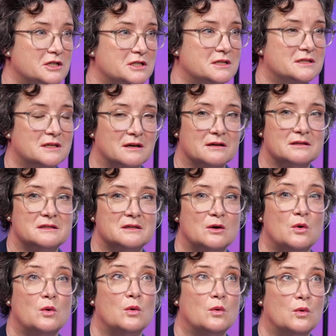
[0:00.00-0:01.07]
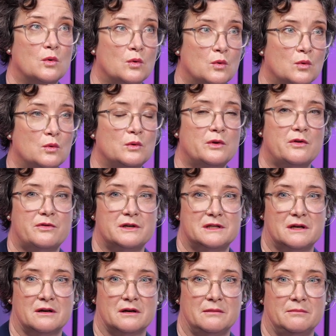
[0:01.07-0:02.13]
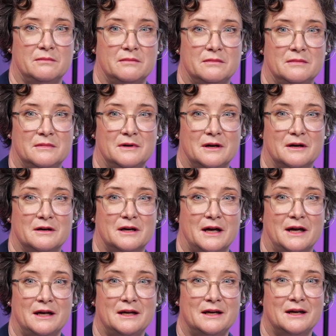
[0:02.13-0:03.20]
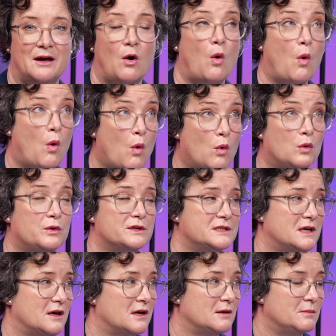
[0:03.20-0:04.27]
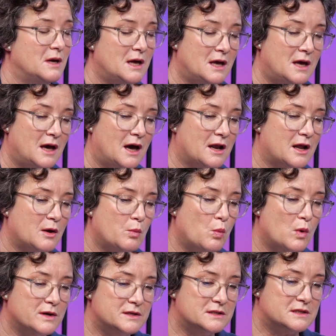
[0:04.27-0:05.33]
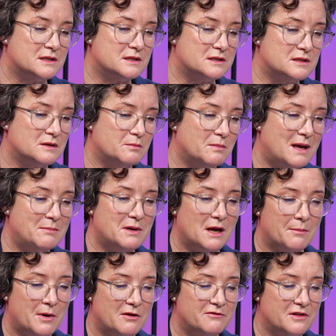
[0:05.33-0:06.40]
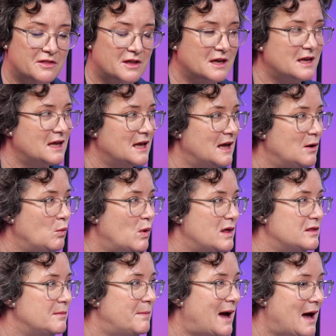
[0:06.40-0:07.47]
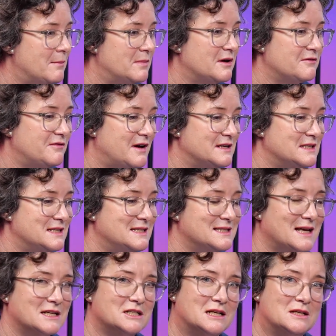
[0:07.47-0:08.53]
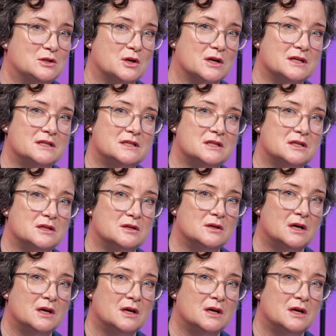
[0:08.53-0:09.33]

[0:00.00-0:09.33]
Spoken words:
does all the time, okay? Yeah. All the time. And I wondered, maybe I'm overthinking it, whether Pat McFadden is actually trying to